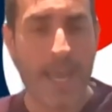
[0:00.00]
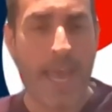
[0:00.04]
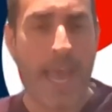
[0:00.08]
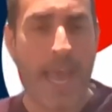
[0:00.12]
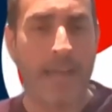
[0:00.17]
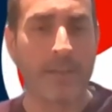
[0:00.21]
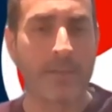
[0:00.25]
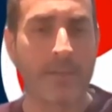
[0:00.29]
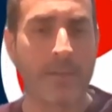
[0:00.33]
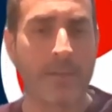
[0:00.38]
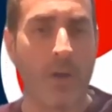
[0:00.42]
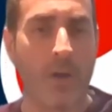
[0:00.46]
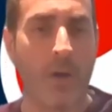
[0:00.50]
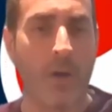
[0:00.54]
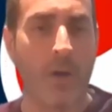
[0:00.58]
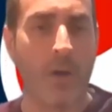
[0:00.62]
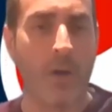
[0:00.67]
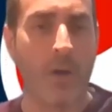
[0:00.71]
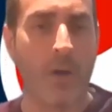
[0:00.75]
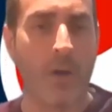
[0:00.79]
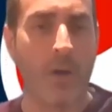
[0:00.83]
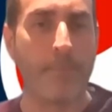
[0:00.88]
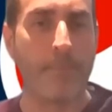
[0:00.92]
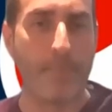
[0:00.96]
And so
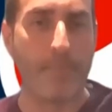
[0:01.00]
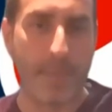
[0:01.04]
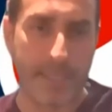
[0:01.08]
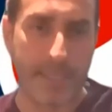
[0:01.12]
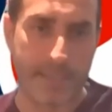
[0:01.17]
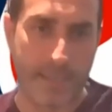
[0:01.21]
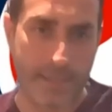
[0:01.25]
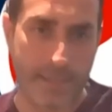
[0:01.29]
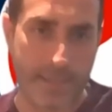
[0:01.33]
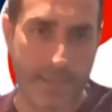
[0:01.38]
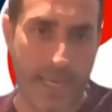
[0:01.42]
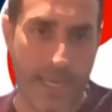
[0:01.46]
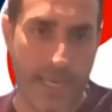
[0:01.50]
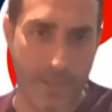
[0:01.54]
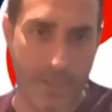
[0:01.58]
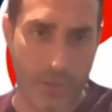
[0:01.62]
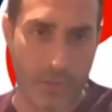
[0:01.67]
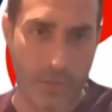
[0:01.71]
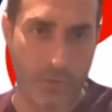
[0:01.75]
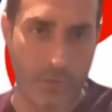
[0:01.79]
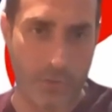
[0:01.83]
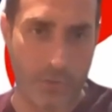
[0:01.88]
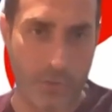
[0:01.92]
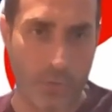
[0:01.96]
it's business as
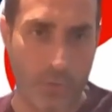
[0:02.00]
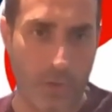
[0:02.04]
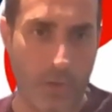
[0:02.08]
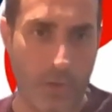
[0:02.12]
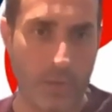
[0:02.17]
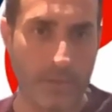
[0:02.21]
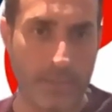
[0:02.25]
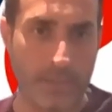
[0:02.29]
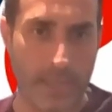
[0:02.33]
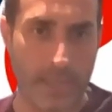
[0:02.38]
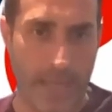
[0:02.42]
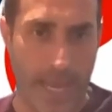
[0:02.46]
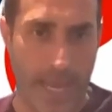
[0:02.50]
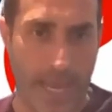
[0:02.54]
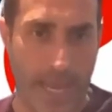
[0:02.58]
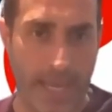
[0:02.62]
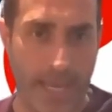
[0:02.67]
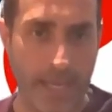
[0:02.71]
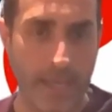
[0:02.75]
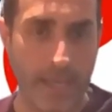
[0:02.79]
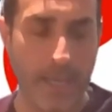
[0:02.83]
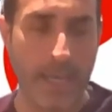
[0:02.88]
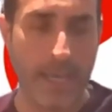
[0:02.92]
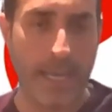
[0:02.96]
usual
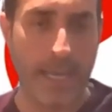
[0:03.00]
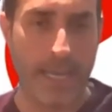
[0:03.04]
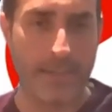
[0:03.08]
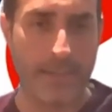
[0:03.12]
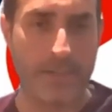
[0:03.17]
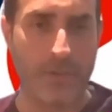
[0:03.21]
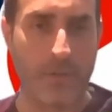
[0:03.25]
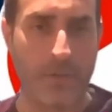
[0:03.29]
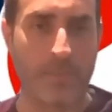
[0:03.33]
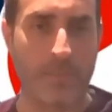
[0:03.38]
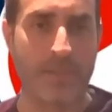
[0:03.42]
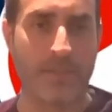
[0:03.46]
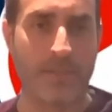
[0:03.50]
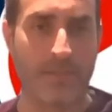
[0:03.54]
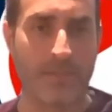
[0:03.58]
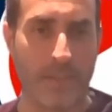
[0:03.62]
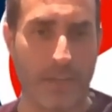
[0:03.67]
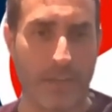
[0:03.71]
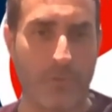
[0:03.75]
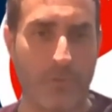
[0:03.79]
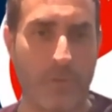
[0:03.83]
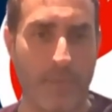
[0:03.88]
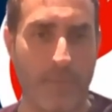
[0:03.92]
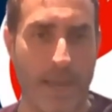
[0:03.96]
today in terms of
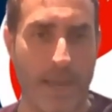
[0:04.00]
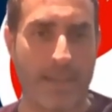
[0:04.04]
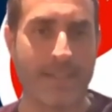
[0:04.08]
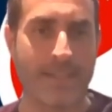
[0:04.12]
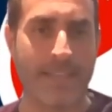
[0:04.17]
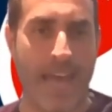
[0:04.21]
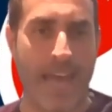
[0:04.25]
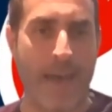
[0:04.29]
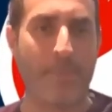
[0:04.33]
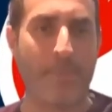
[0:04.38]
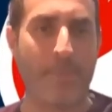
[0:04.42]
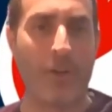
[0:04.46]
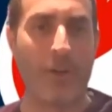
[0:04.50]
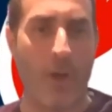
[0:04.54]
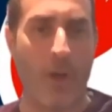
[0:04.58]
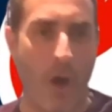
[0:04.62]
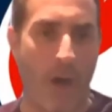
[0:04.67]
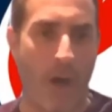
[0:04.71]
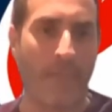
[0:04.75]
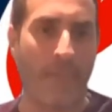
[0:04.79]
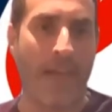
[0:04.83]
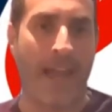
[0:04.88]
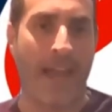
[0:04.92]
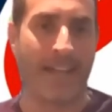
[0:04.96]
Liquid Metas Capital
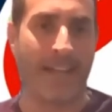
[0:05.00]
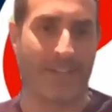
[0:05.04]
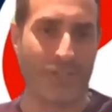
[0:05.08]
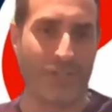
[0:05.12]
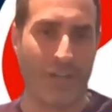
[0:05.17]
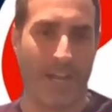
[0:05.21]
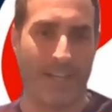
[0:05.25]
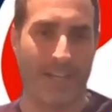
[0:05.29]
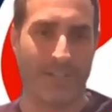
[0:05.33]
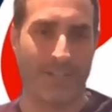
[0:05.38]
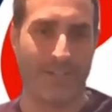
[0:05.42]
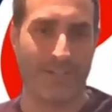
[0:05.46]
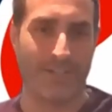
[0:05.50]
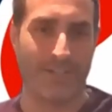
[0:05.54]
on that exchange.